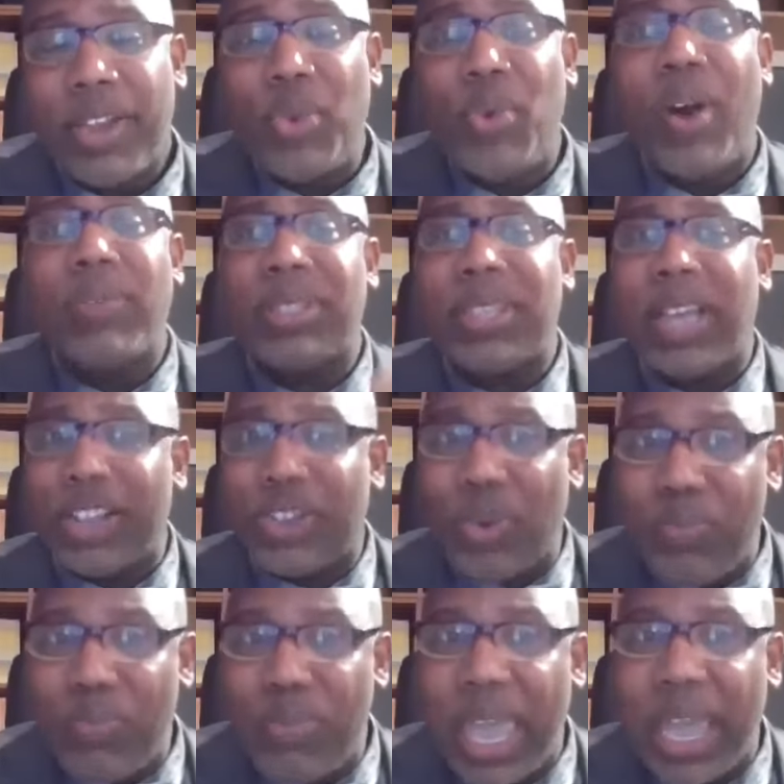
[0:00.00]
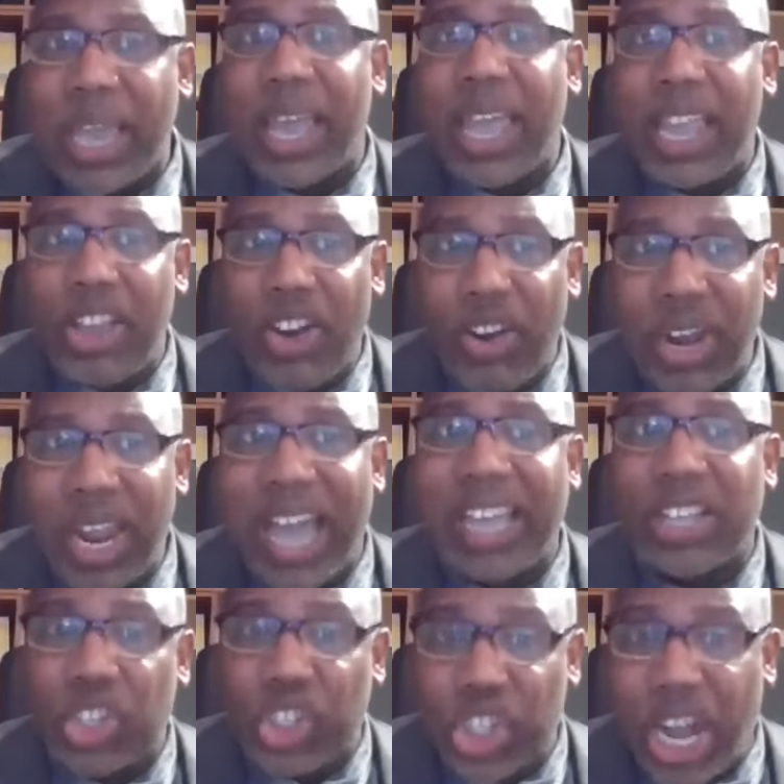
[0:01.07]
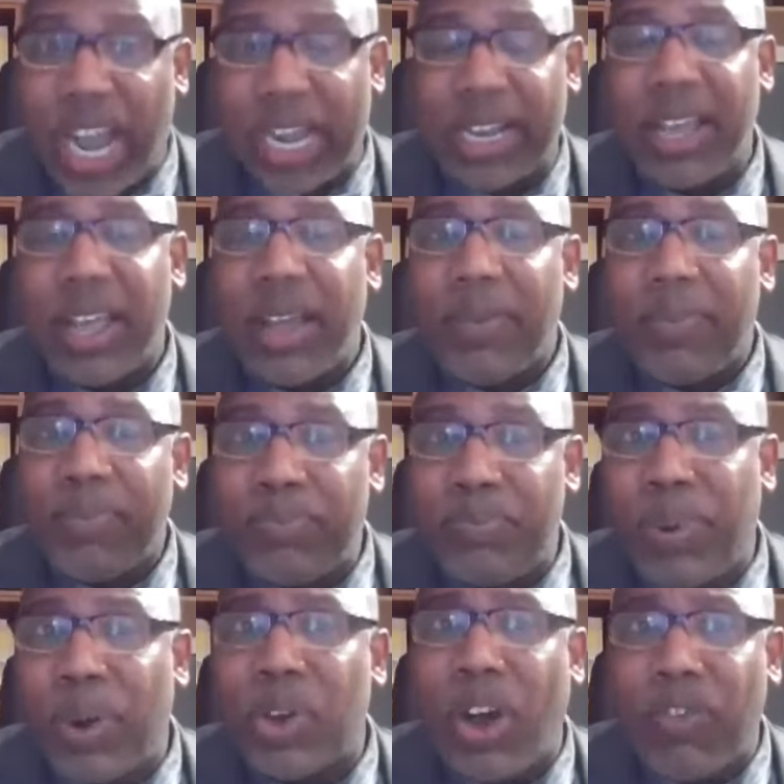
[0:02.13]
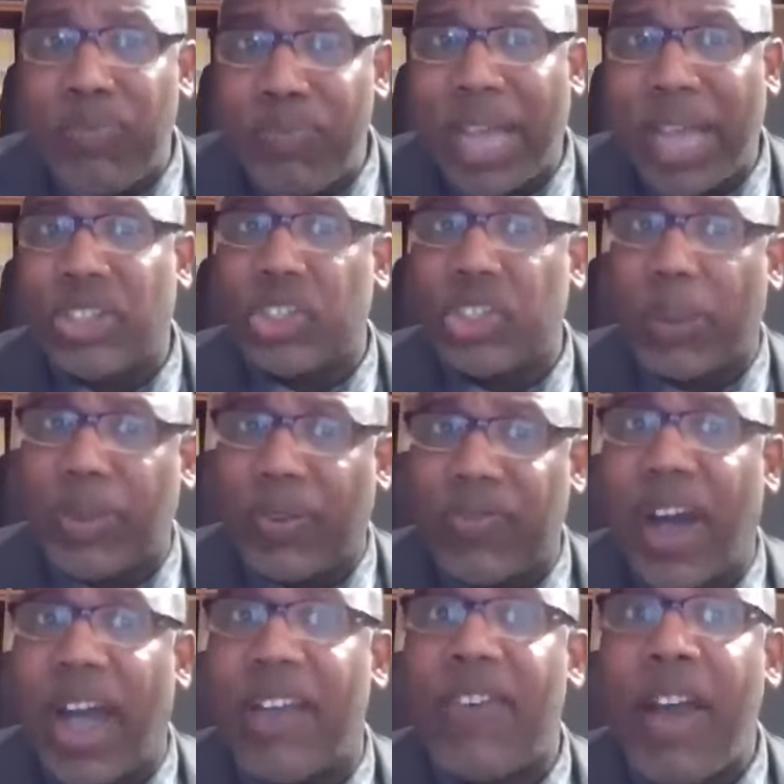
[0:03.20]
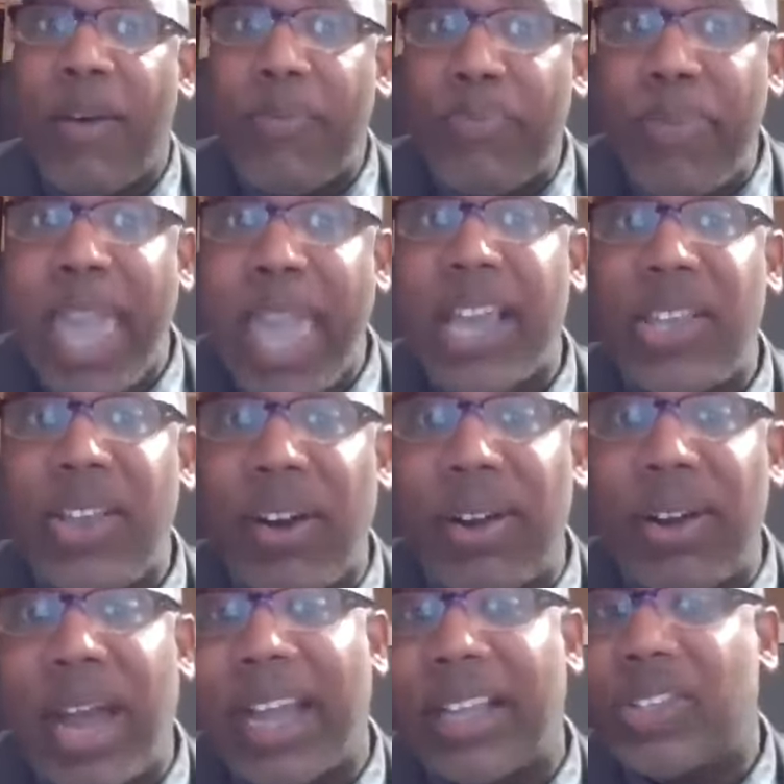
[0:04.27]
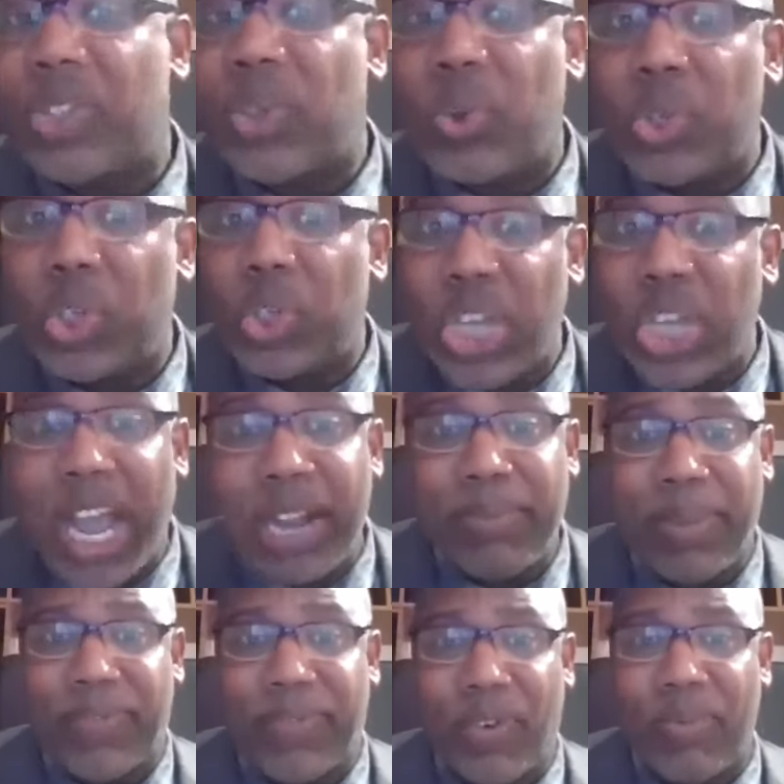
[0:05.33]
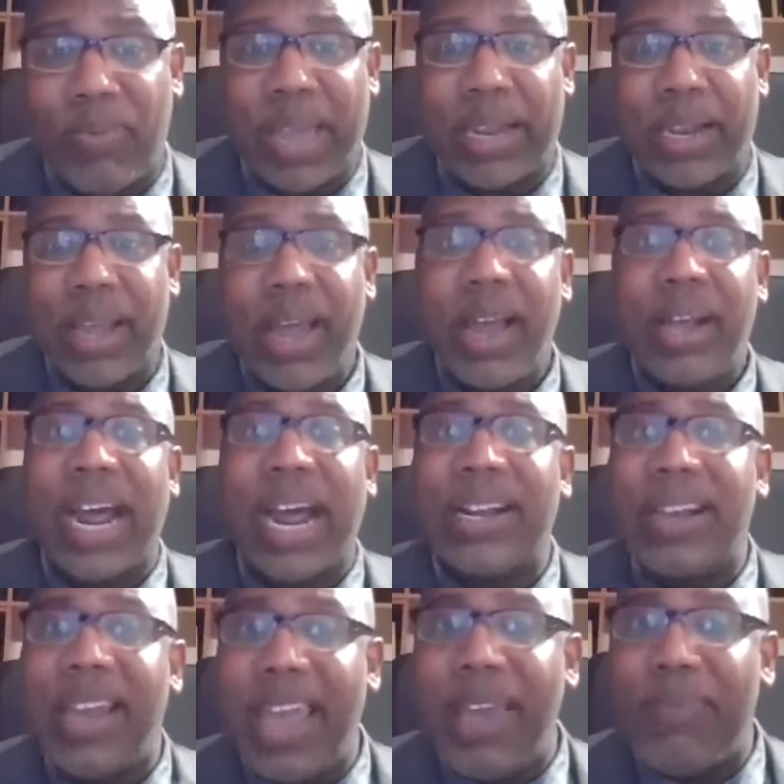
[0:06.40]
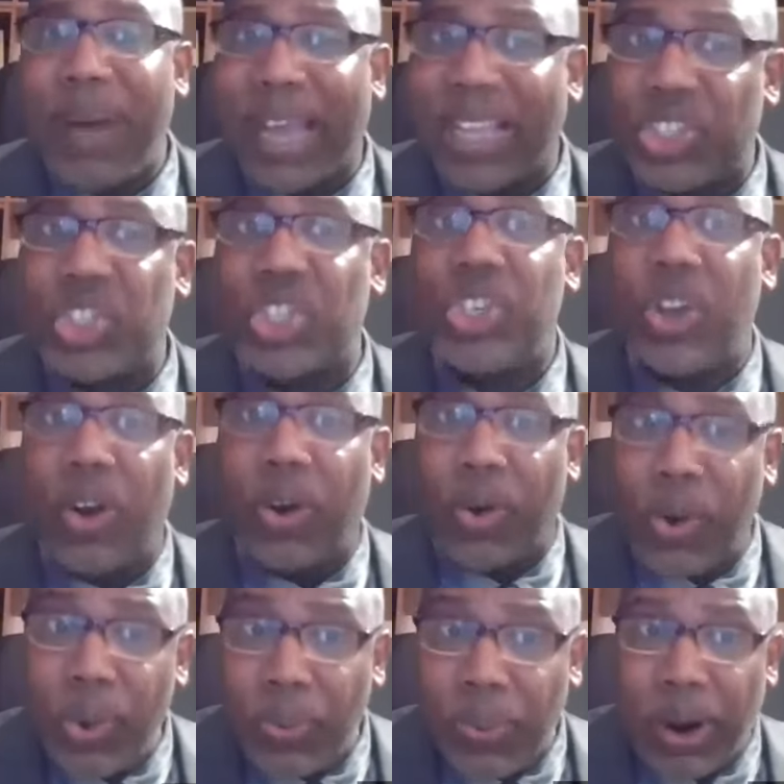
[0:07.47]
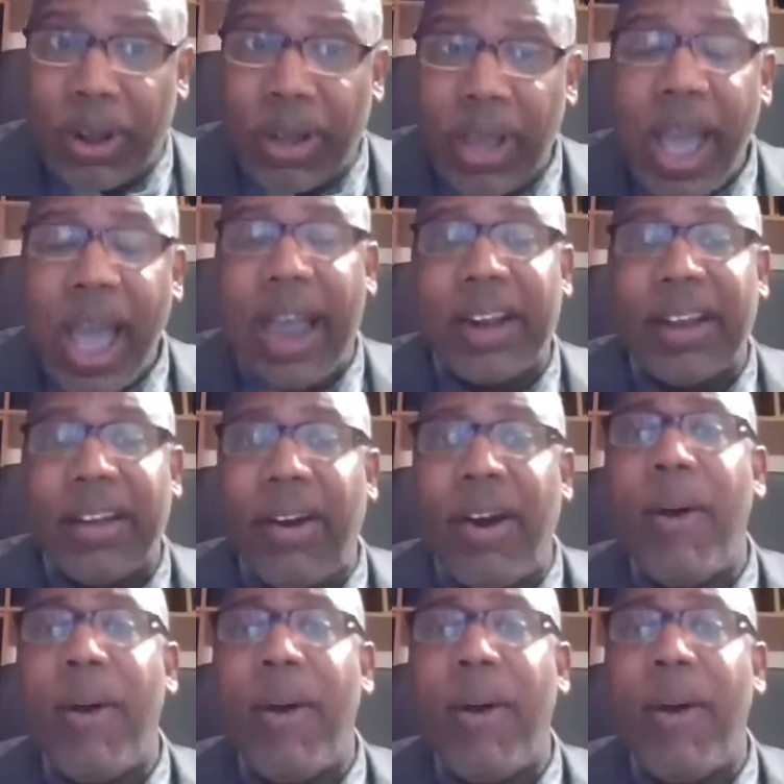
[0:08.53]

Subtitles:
You have started to make your light shine. Book of Matthew chapter 5, make your light so shine before men that they might see your good work and